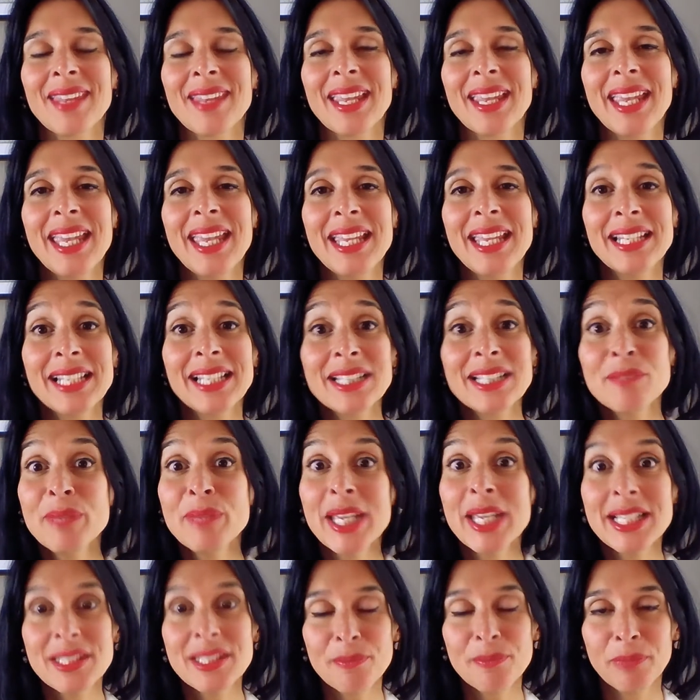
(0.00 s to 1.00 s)
And let
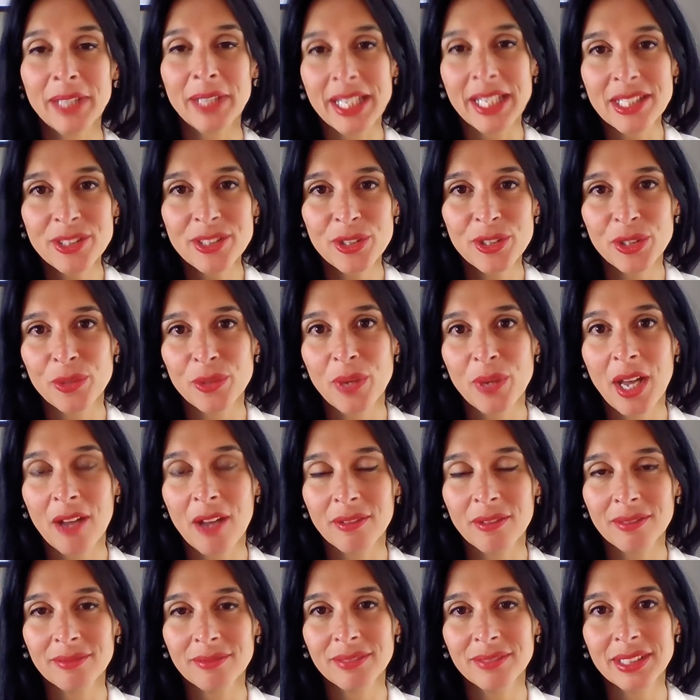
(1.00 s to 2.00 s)
me explain to you
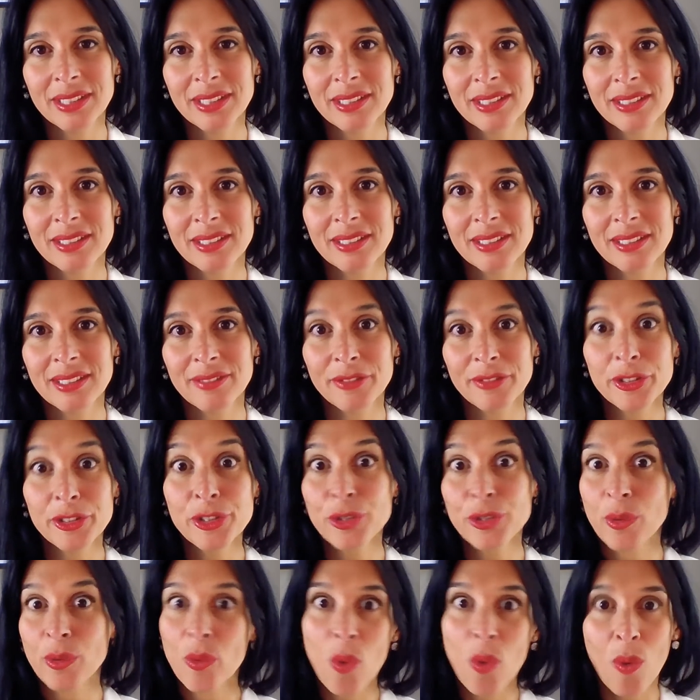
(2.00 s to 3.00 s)
how this
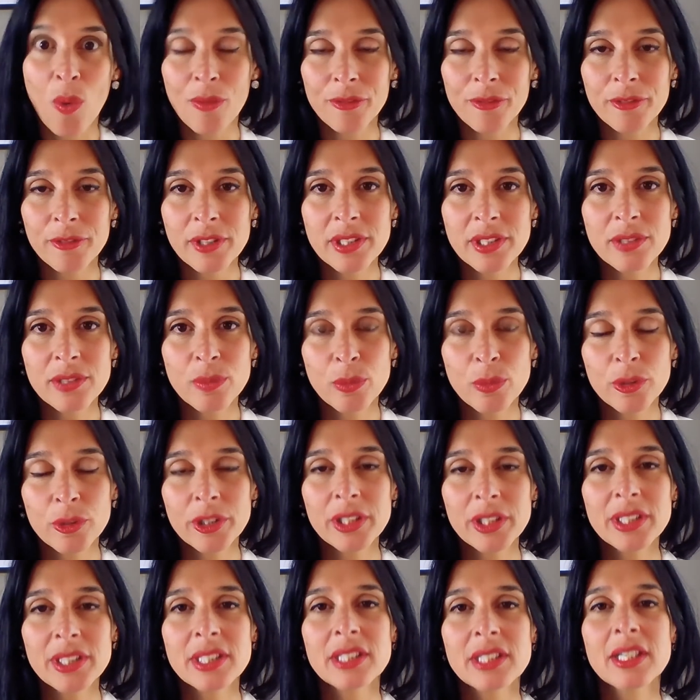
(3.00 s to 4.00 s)
virtual conference
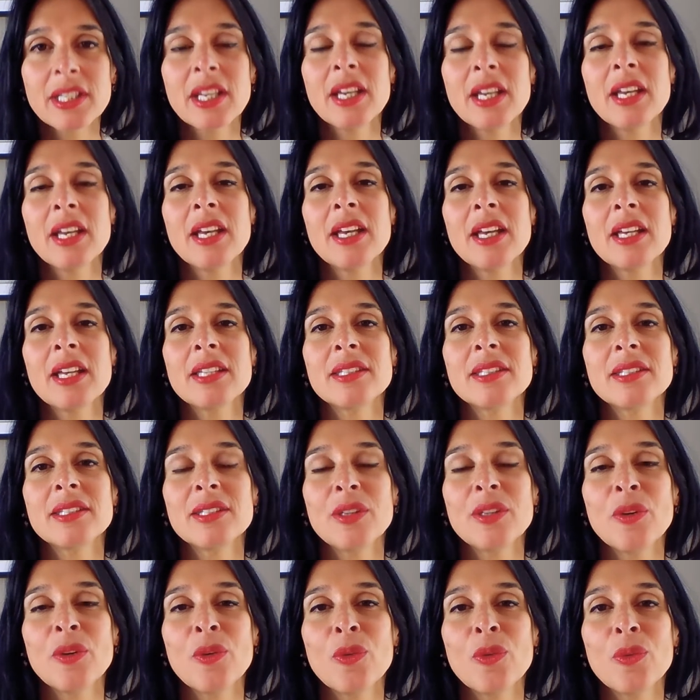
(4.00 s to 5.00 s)
works.
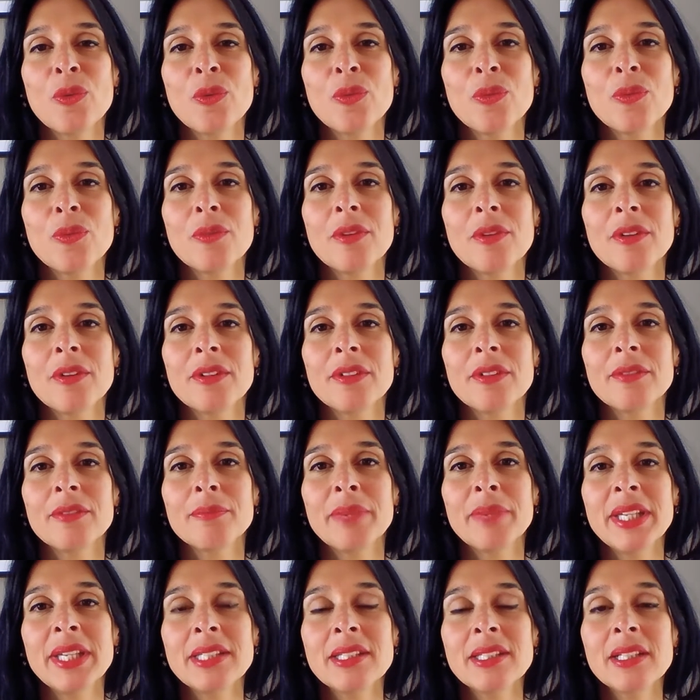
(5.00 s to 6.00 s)
So
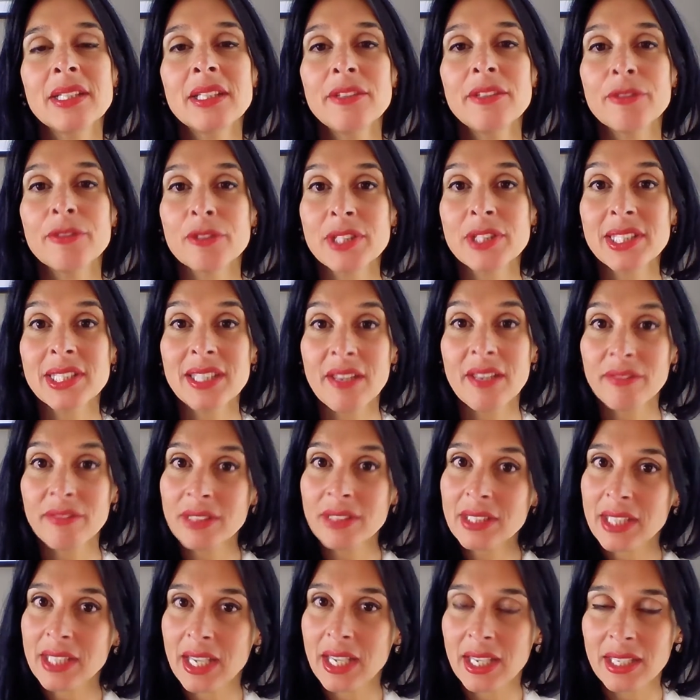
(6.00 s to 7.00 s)
basically for
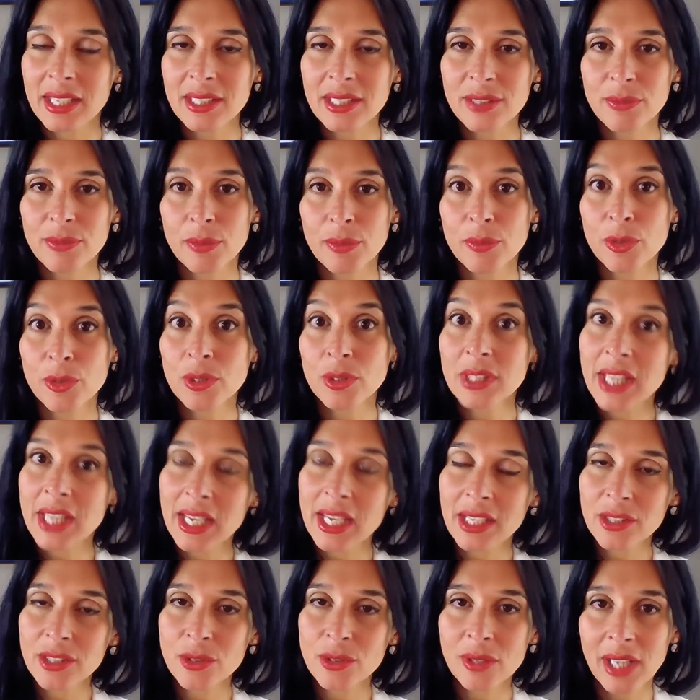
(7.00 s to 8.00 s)
7 days, from
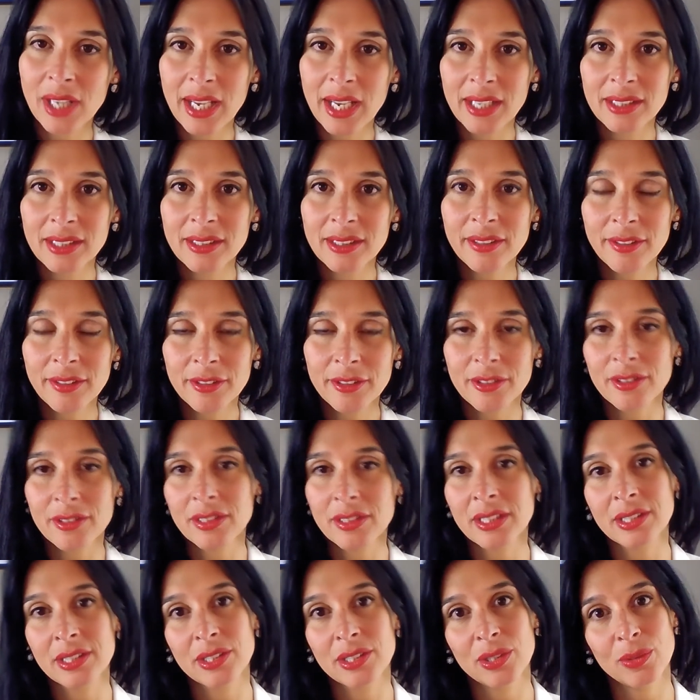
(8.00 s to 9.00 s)
today, July the 3rd
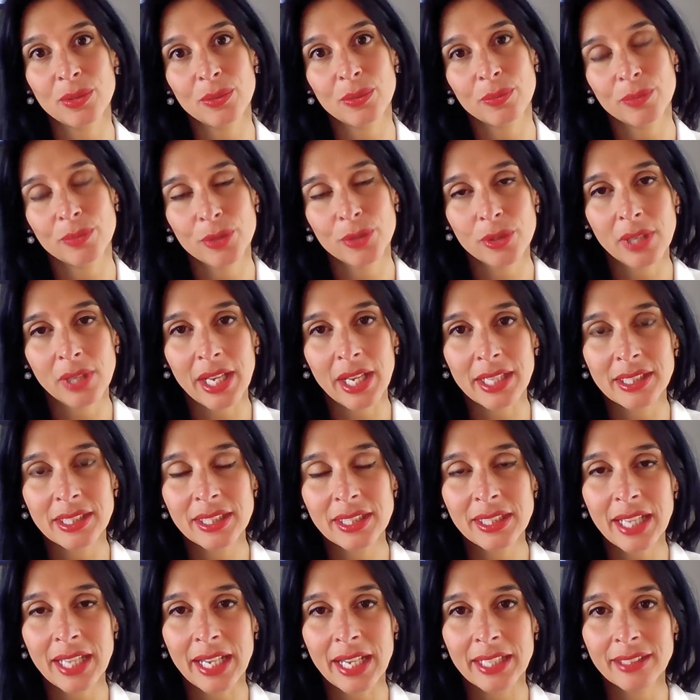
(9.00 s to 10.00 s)
until July the
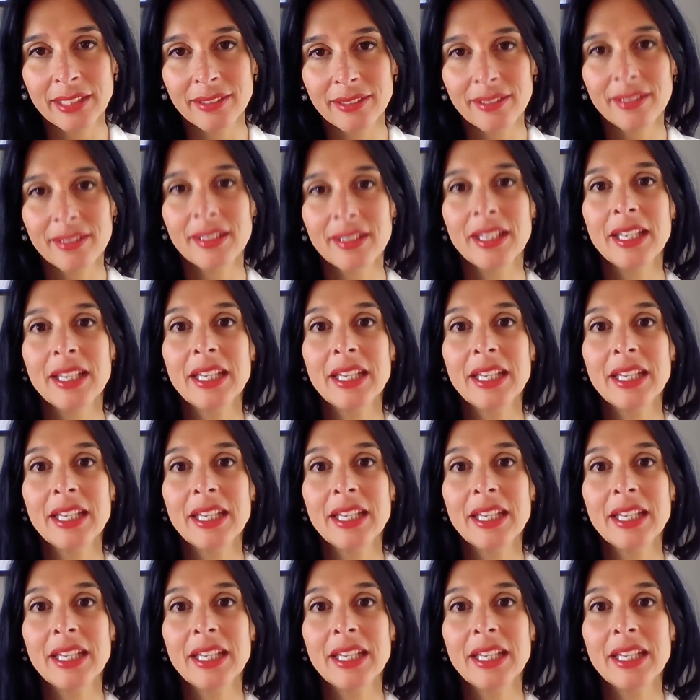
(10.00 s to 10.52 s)
9th,